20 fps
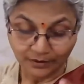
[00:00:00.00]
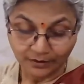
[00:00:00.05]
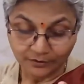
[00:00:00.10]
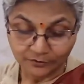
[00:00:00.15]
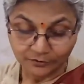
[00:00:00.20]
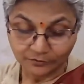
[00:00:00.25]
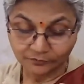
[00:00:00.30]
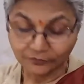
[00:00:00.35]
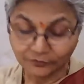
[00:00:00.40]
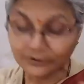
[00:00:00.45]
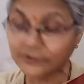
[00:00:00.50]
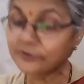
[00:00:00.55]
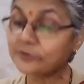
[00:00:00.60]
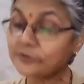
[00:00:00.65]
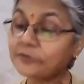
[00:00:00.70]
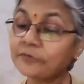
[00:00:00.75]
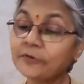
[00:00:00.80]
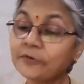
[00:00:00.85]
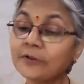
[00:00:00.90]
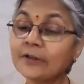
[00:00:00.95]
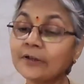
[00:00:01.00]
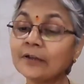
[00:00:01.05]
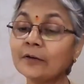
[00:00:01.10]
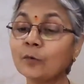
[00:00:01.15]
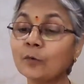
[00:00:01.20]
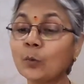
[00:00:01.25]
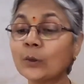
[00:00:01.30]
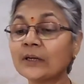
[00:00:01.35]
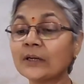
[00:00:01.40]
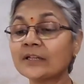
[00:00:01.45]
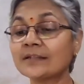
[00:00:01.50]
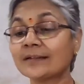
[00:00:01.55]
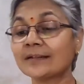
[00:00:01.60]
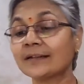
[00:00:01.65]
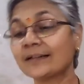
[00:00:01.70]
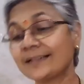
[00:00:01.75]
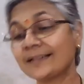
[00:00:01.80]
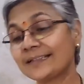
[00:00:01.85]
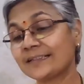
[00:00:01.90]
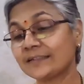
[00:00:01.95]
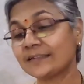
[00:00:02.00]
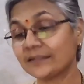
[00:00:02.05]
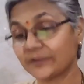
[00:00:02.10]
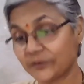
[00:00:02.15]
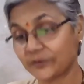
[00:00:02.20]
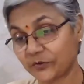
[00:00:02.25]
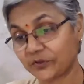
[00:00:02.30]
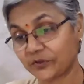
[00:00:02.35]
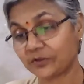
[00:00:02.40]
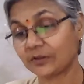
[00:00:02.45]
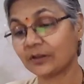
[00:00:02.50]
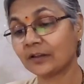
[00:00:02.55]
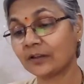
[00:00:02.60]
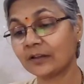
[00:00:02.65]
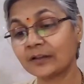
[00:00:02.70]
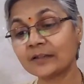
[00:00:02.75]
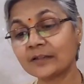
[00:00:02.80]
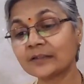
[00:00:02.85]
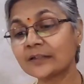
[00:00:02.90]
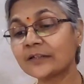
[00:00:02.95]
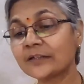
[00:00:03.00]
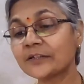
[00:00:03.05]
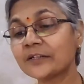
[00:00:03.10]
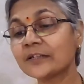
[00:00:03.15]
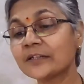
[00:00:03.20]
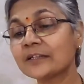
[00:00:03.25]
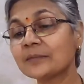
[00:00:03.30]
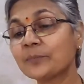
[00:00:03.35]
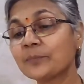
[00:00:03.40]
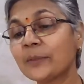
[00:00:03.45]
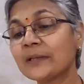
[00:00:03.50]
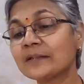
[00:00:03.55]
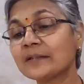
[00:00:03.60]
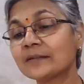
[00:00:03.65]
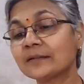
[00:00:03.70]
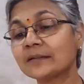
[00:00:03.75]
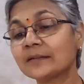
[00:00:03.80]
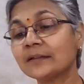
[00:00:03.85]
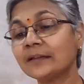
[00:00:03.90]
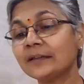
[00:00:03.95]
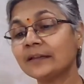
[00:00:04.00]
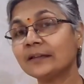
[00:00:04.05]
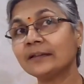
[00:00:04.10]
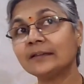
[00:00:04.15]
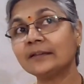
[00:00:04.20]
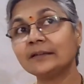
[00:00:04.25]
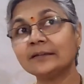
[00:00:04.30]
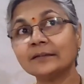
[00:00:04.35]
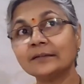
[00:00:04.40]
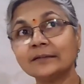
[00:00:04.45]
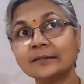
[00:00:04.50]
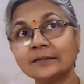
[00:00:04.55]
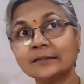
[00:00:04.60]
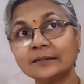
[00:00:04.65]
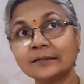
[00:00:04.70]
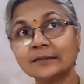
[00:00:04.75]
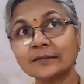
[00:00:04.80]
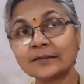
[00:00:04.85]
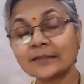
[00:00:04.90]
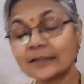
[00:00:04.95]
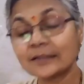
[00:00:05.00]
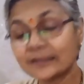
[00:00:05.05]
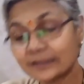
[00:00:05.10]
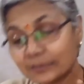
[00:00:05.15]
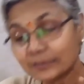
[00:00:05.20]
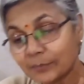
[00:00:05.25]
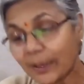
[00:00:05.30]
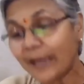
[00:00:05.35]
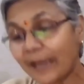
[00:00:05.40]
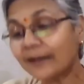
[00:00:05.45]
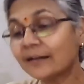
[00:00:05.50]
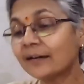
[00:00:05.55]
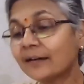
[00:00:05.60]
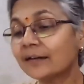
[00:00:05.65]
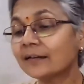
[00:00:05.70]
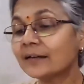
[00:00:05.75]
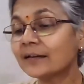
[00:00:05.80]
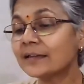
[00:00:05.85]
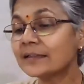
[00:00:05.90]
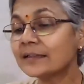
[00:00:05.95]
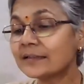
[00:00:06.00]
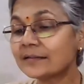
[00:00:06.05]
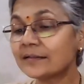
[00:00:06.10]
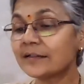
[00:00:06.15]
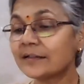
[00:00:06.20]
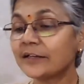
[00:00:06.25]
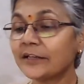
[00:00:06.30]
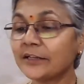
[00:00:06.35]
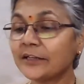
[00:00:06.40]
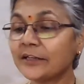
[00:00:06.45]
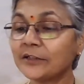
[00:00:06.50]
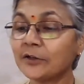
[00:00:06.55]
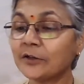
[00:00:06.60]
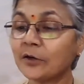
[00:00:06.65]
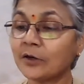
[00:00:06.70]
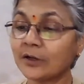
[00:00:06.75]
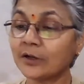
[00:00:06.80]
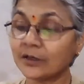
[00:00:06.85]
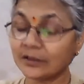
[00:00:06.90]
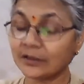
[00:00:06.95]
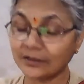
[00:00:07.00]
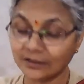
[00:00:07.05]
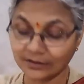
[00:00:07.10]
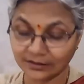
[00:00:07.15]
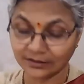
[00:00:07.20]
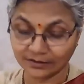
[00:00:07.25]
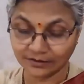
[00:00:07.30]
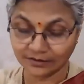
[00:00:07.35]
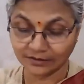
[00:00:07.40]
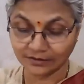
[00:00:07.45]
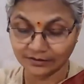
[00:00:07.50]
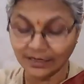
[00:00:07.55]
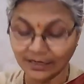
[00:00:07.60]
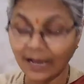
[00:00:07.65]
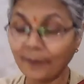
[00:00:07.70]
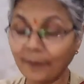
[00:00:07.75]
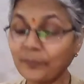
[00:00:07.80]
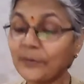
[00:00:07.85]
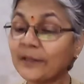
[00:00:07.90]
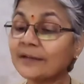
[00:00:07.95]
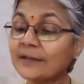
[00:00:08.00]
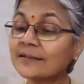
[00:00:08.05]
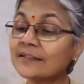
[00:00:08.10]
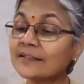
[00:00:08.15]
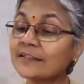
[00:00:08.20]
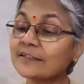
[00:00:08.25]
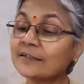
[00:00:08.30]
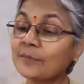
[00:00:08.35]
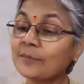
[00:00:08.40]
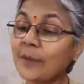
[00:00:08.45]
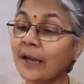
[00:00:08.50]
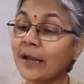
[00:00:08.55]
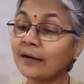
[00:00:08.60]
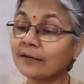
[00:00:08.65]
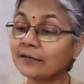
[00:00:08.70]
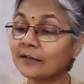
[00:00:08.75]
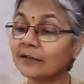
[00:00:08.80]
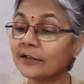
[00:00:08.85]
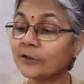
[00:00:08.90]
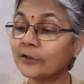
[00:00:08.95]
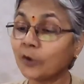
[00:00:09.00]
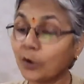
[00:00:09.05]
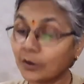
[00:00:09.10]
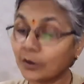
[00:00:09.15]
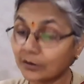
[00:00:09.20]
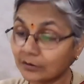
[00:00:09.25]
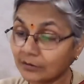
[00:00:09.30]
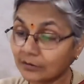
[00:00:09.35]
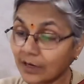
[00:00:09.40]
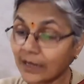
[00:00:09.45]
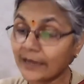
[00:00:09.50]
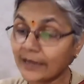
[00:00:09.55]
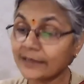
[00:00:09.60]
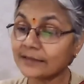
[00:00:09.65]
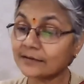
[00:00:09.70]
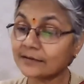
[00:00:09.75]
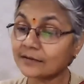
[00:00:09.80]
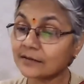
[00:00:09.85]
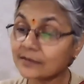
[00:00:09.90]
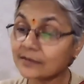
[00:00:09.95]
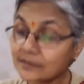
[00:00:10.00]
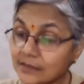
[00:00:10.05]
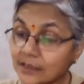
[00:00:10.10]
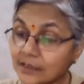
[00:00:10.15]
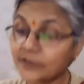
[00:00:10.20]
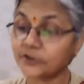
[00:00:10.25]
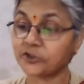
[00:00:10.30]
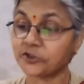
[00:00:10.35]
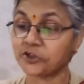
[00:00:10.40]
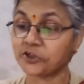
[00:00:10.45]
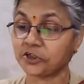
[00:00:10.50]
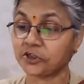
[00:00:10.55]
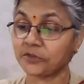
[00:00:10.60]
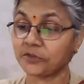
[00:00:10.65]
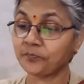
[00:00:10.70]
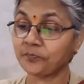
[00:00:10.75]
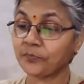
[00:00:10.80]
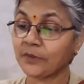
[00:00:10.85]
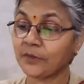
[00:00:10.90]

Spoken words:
So first of all, what is research? Research is basically a systematic study, or it is something systematically organized search